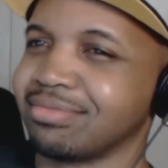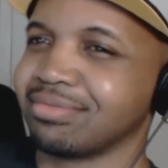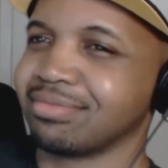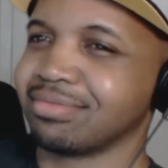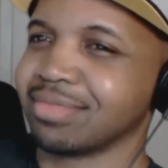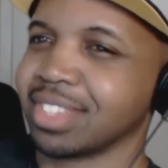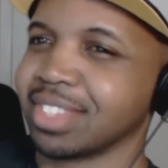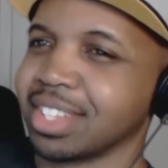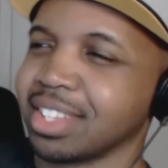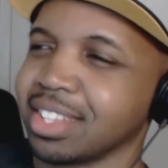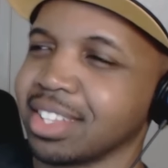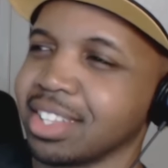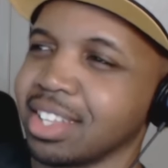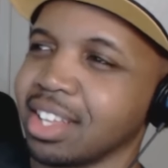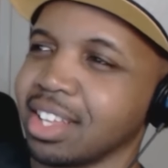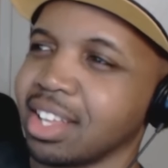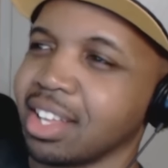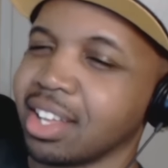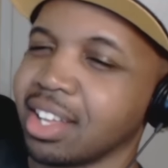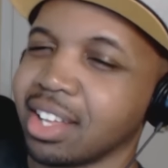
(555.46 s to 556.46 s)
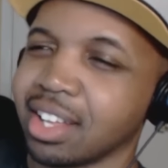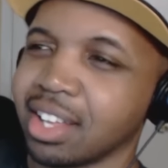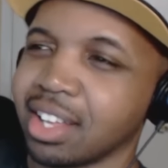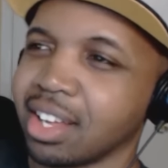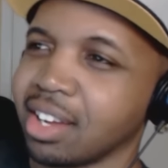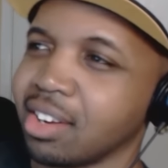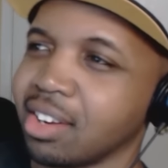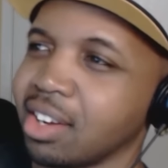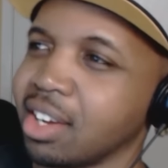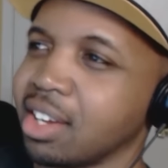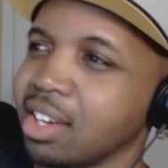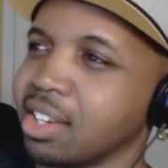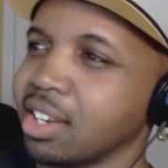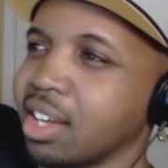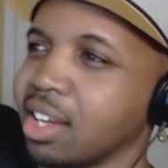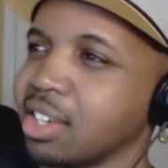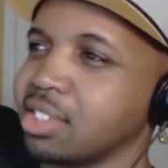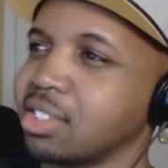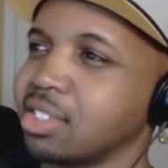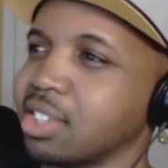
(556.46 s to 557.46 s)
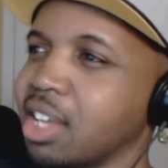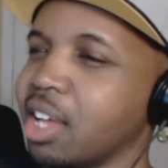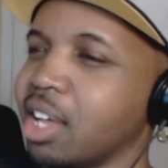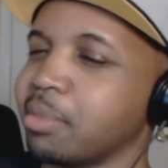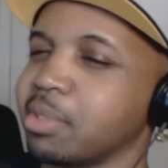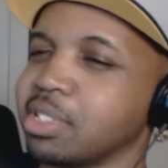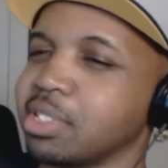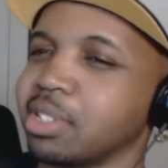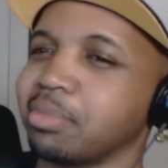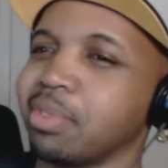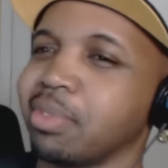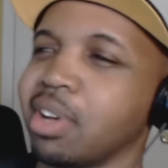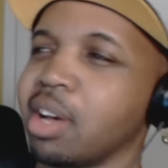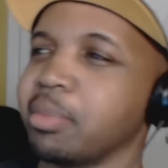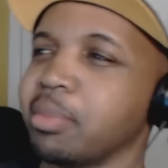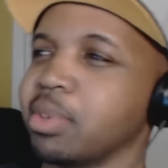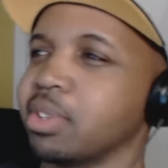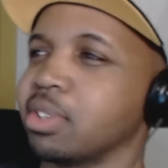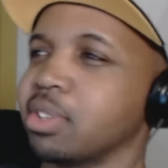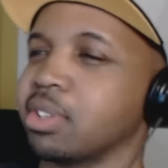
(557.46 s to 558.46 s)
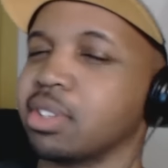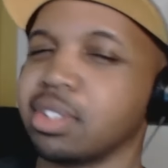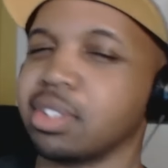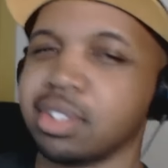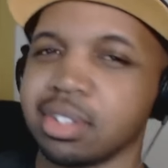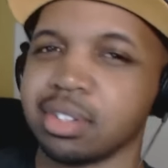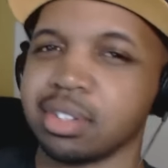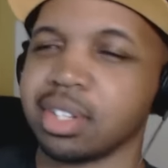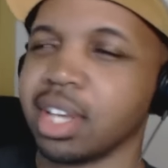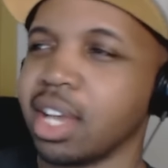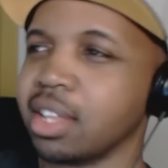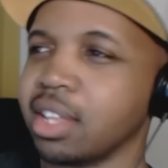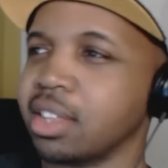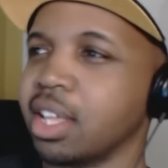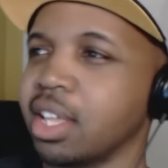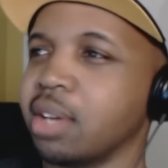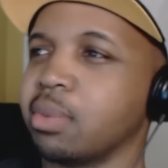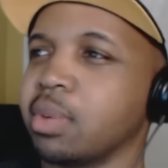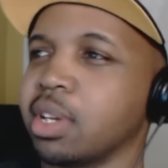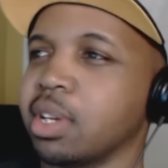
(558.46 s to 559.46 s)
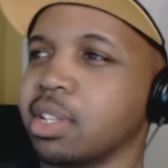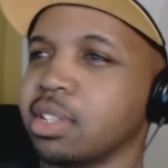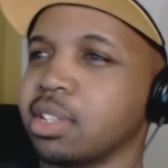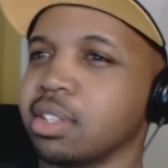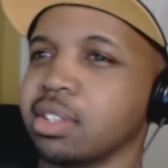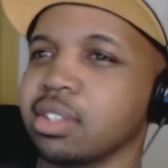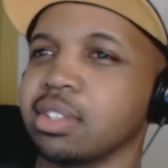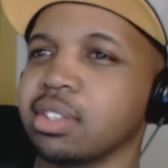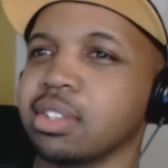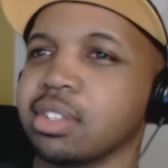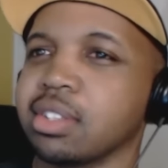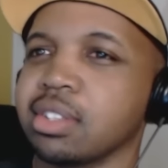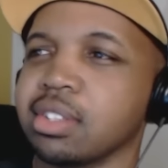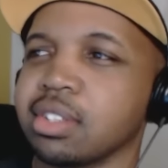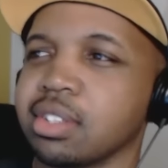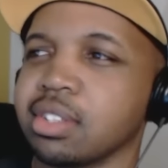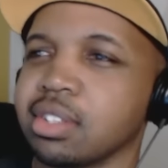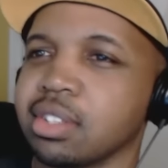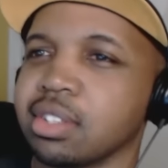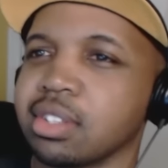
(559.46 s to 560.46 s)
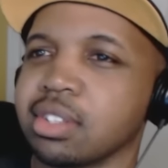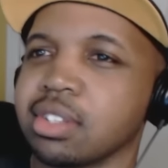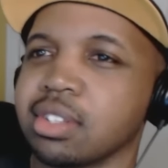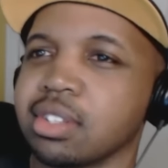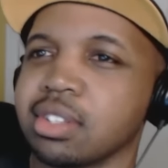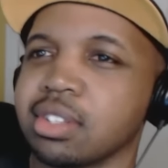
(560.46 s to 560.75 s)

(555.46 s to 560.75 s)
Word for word: all right, nice job, Mr. Palmer. You got that win. Okay.